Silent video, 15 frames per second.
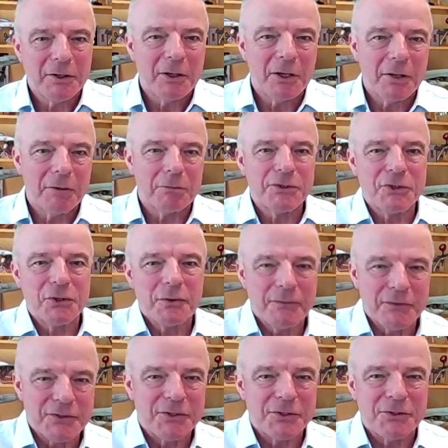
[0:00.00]

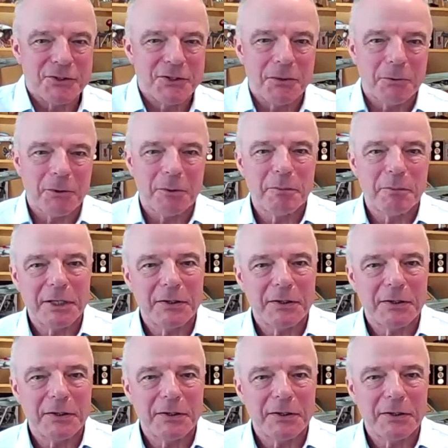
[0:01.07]
reservists and so on, but